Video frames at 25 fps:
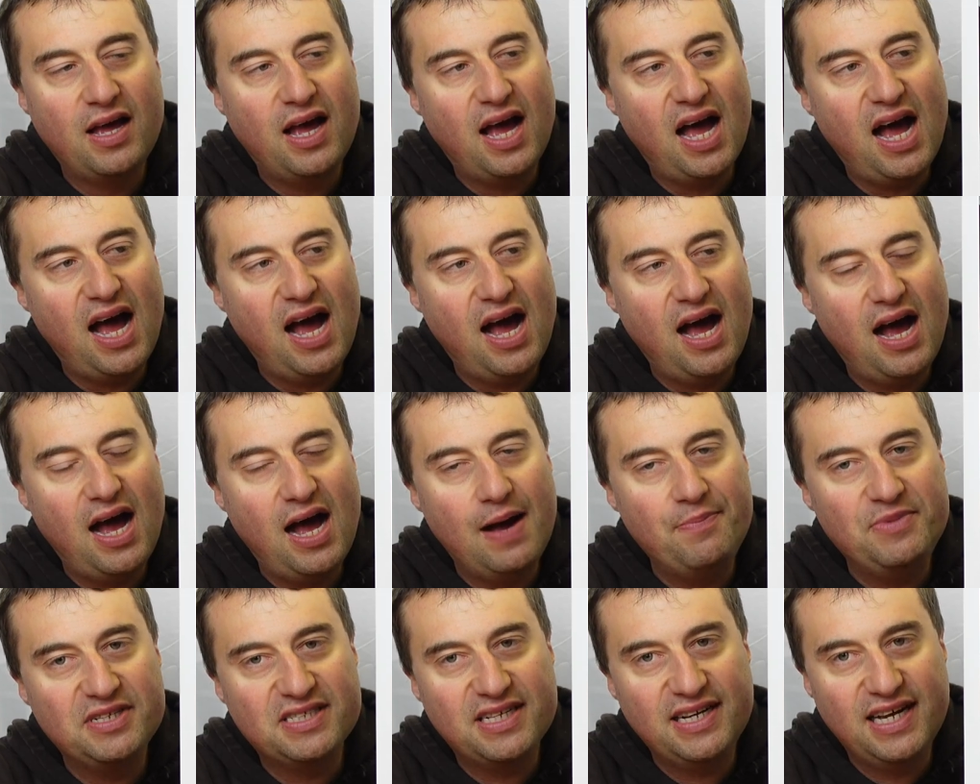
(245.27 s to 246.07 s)

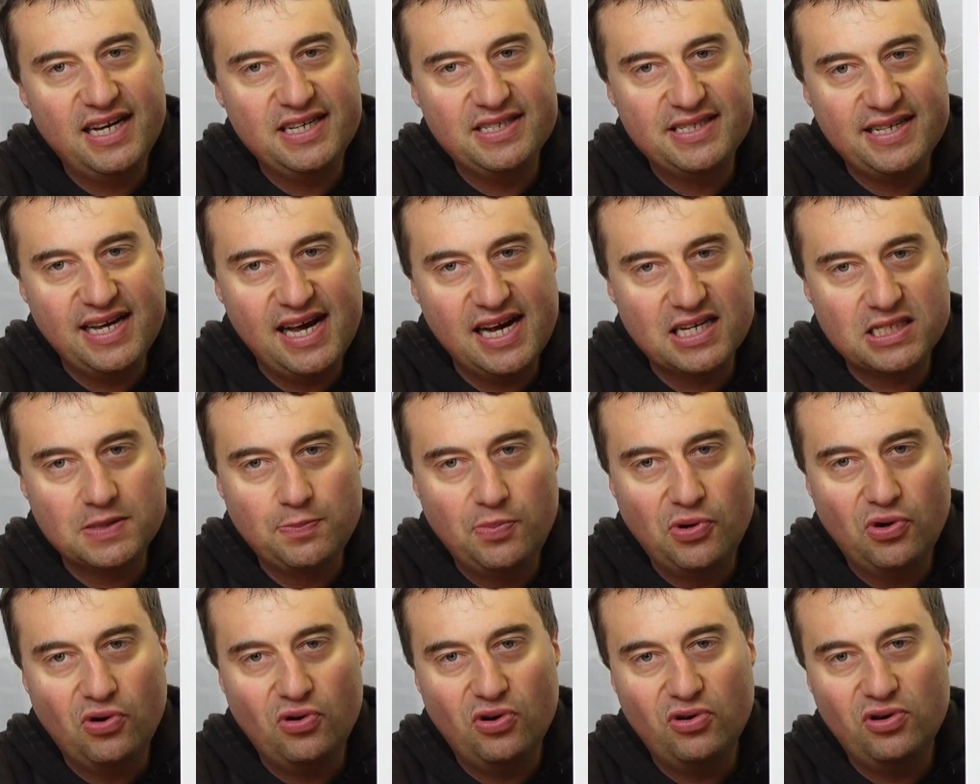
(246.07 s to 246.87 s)
It's an ATX
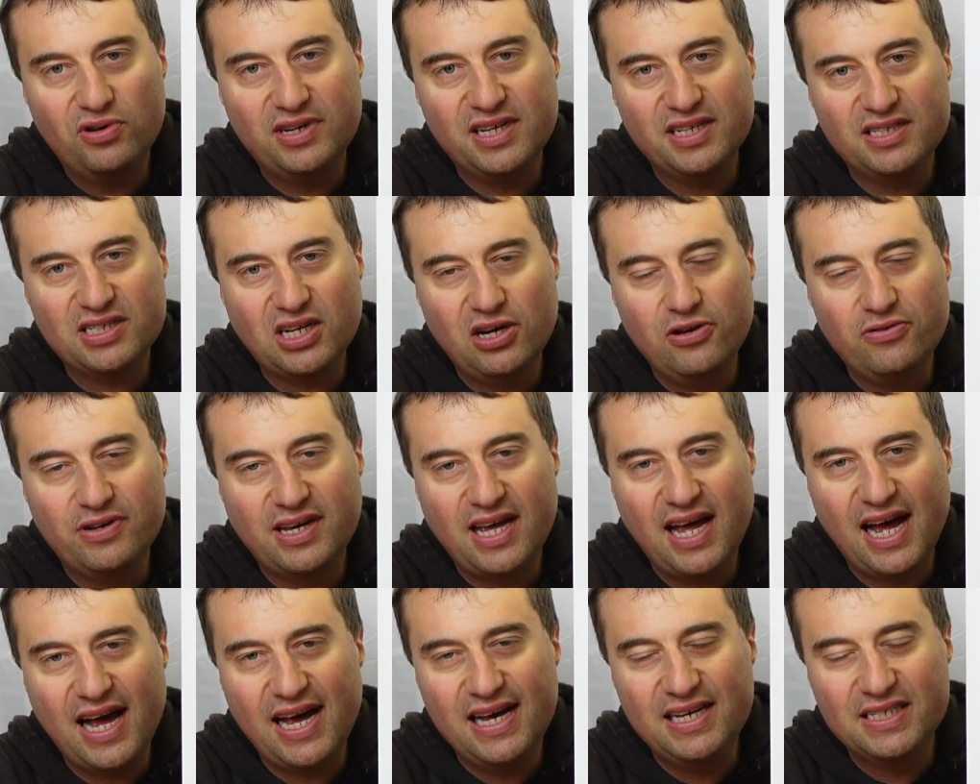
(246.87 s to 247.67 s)
board. It's
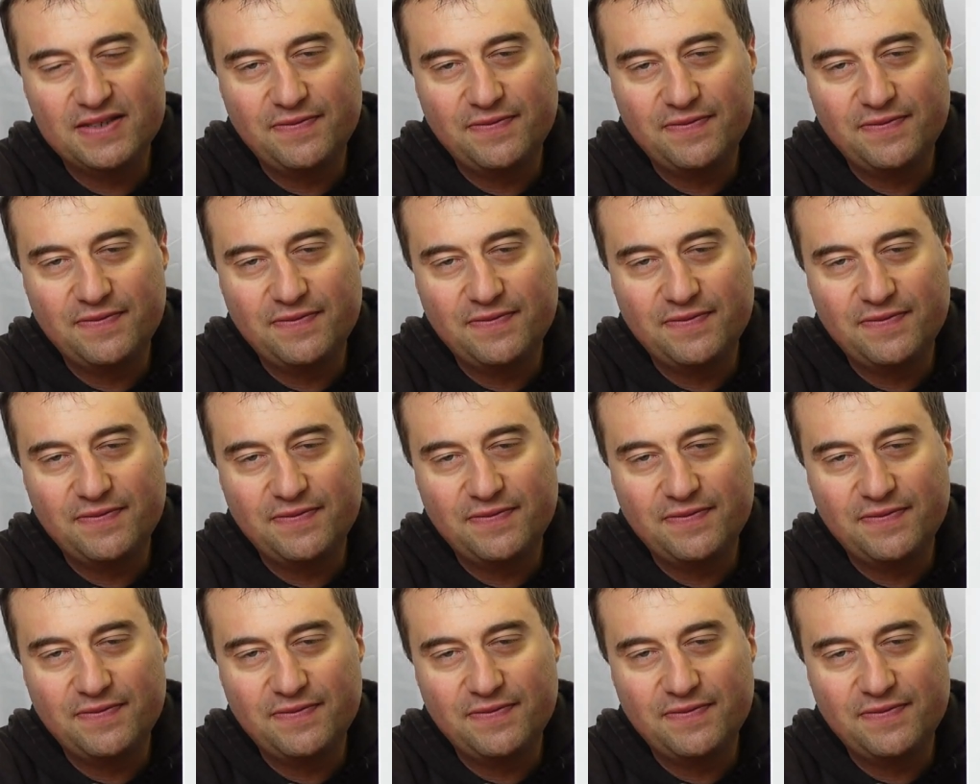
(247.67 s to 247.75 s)
okay.